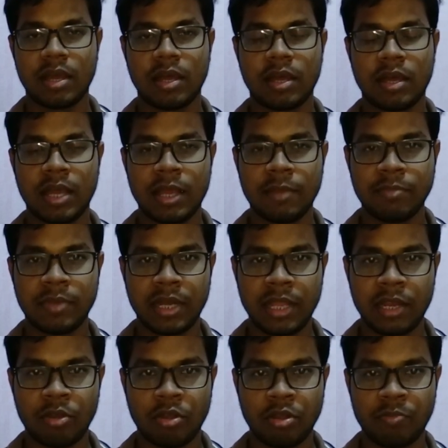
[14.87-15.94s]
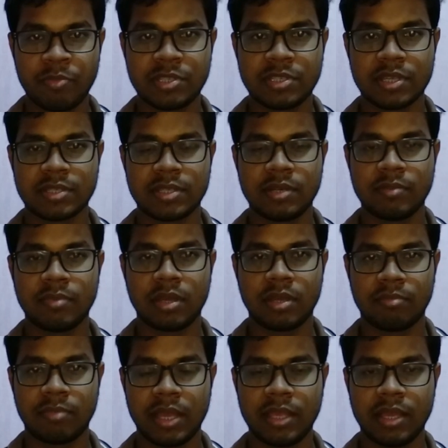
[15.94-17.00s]
I have done a lot of mistakes in
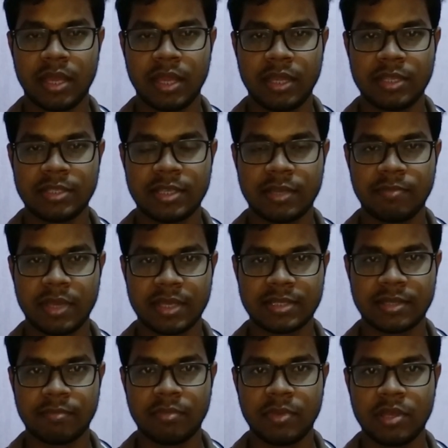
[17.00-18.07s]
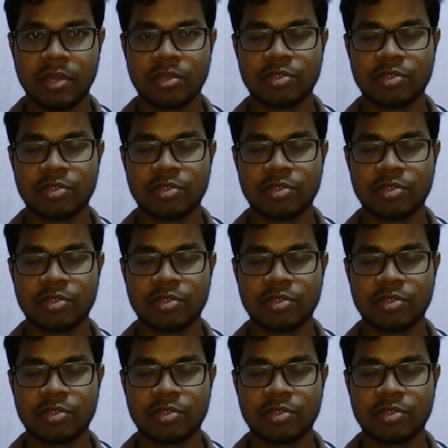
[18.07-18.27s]
my IIT JAM exam,